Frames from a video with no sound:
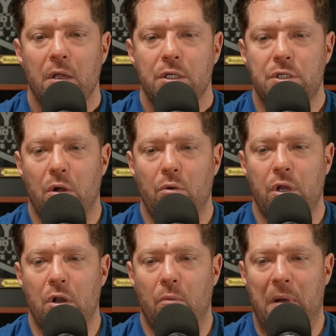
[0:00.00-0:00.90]
So,
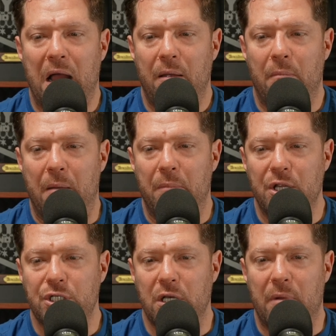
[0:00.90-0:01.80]
you know, my
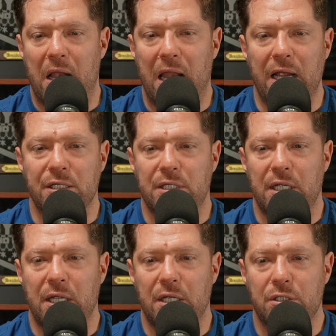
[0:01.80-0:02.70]
mission and my
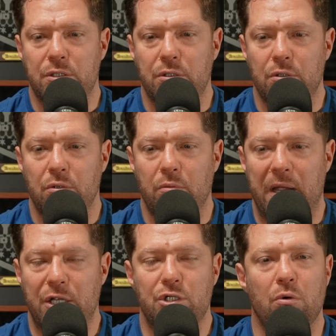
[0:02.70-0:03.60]
legacy is to
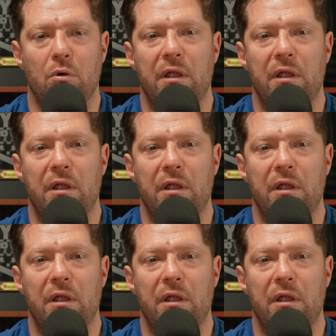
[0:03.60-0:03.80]
make sure